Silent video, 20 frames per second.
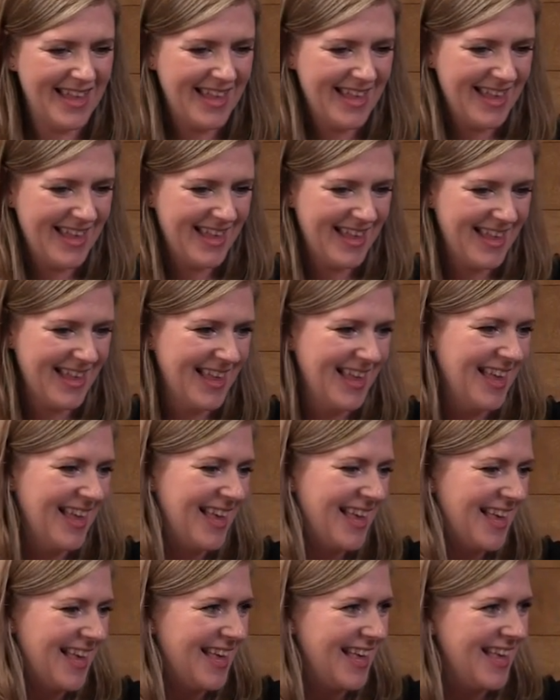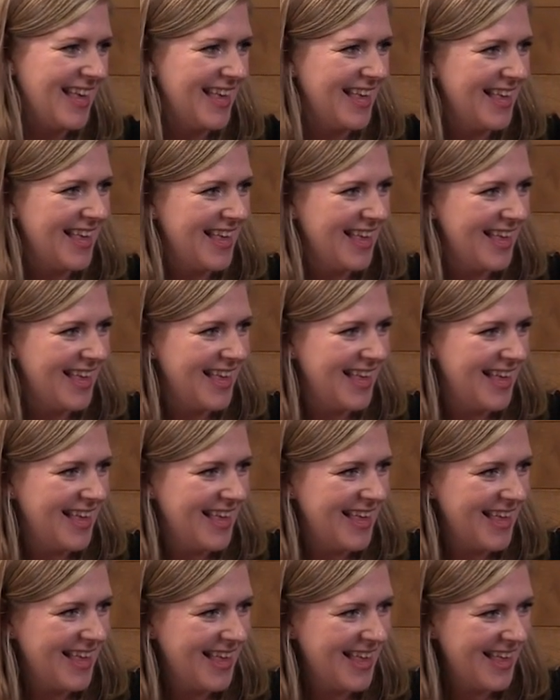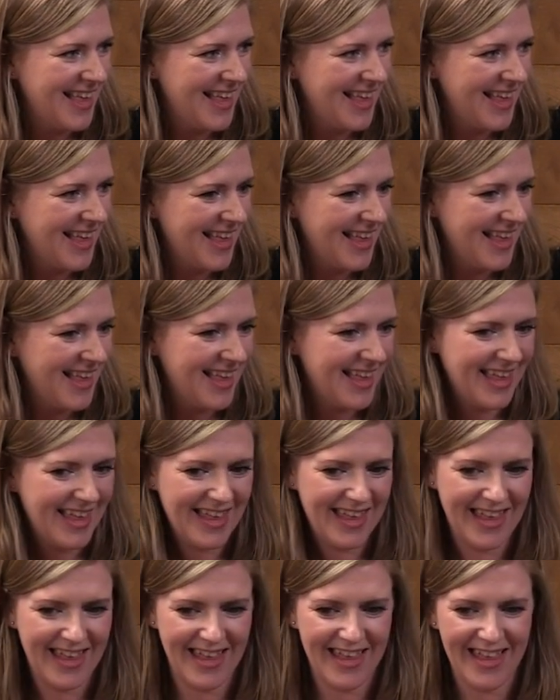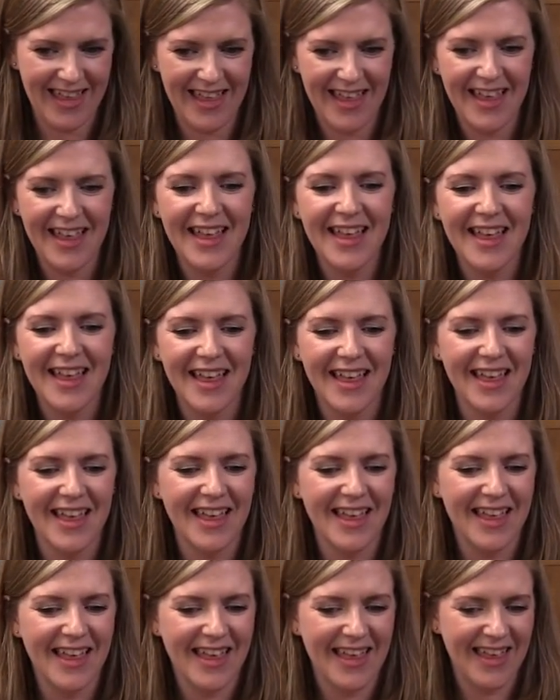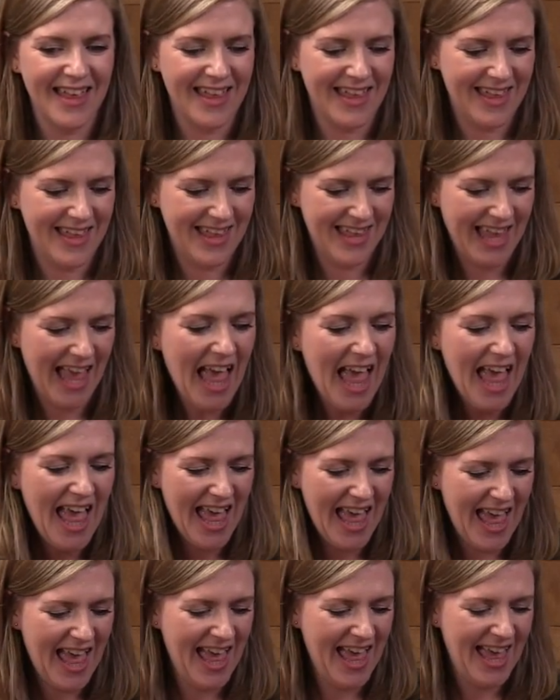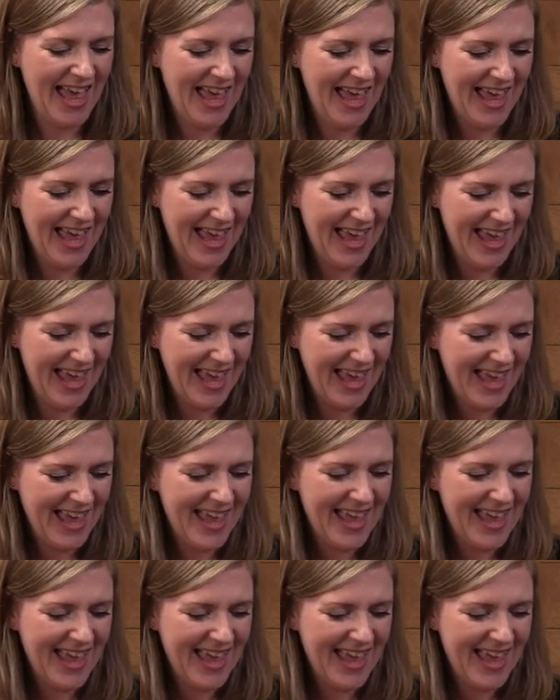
No words are spoken by the person on screen.